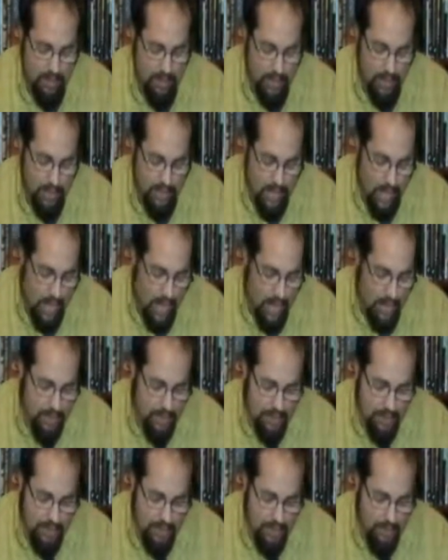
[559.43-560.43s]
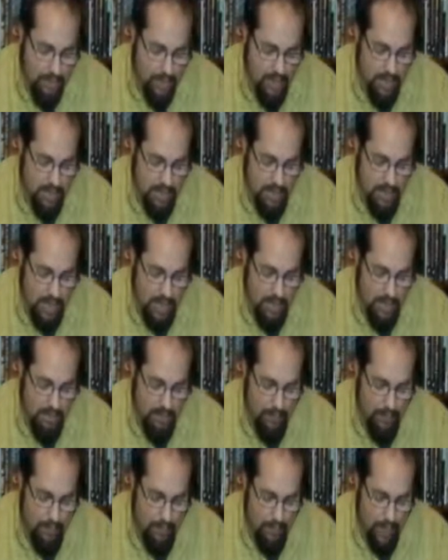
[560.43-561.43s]
But God showed his
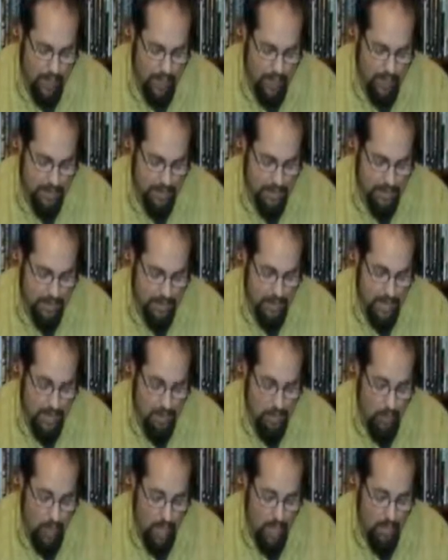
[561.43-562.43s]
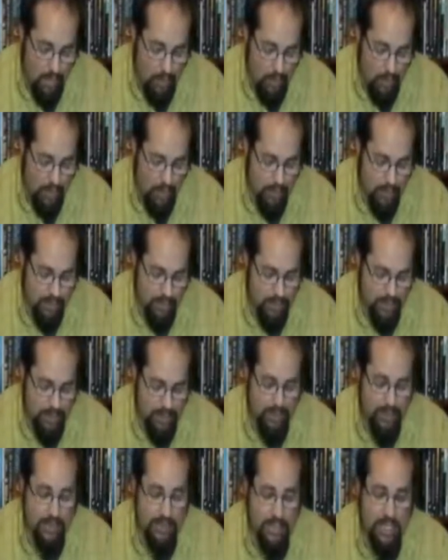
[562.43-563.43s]
love for us in that while we were
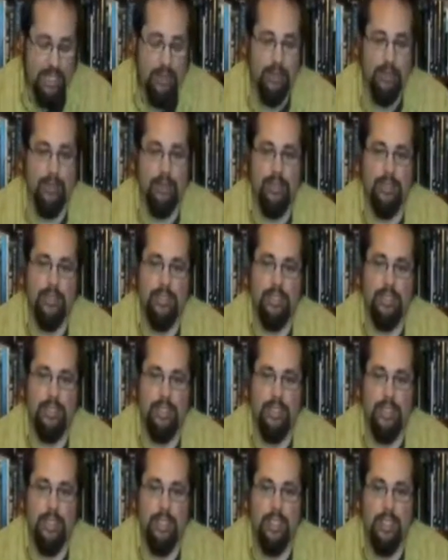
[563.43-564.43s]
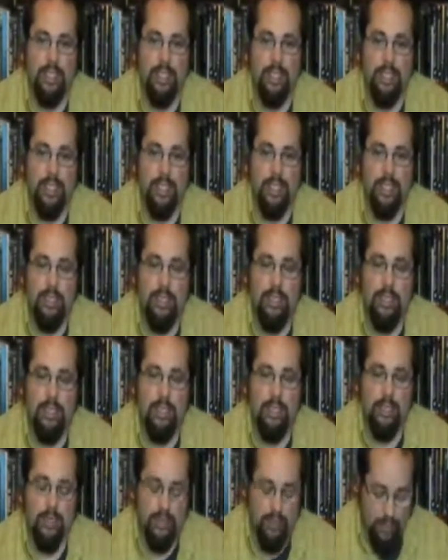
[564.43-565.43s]
still sinners,
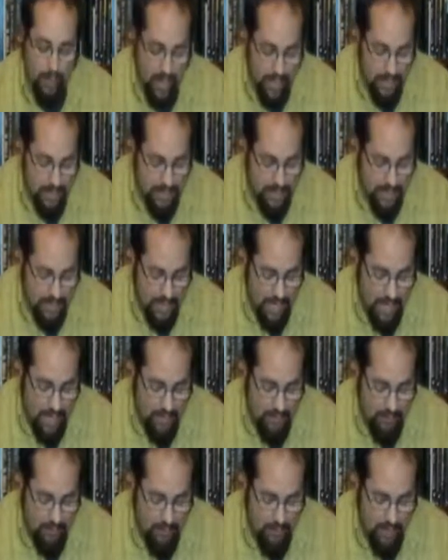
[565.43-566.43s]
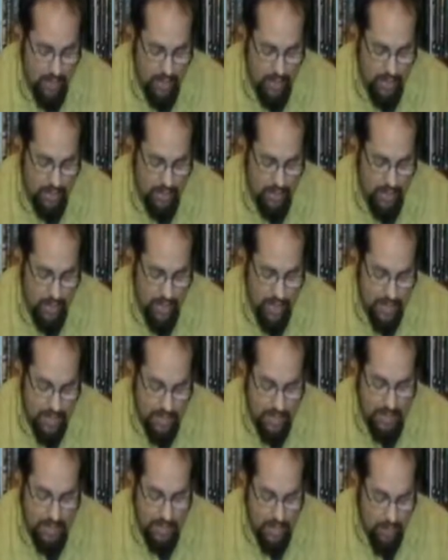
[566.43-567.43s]
Christ died for us.
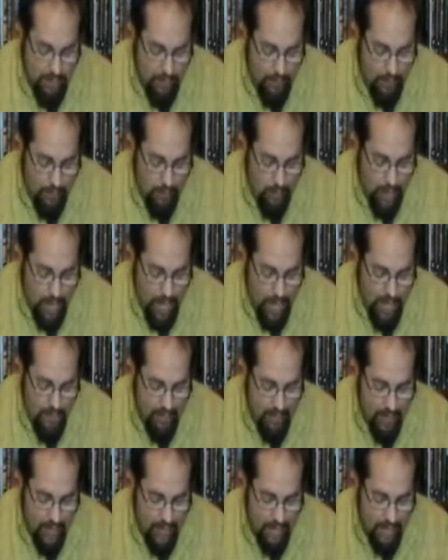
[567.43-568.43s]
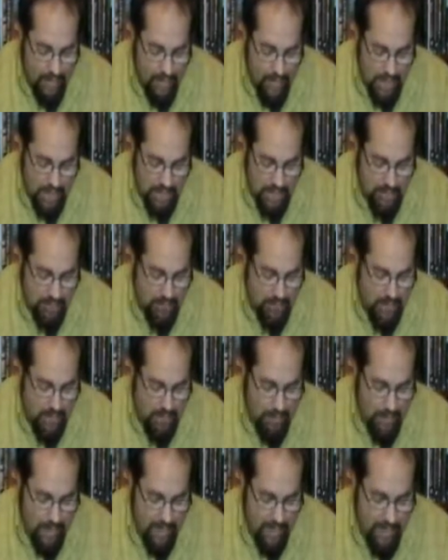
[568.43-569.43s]
Since therefore we have been
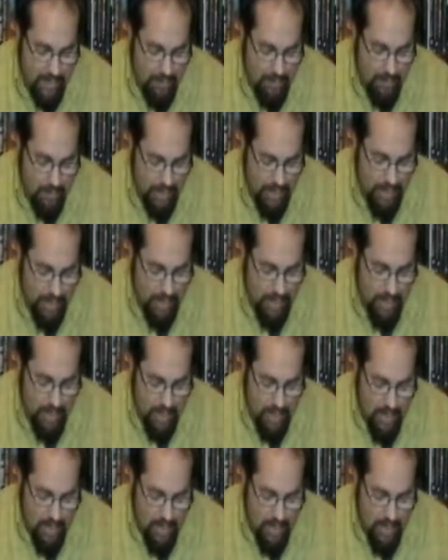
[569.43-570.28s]
justified by his blood,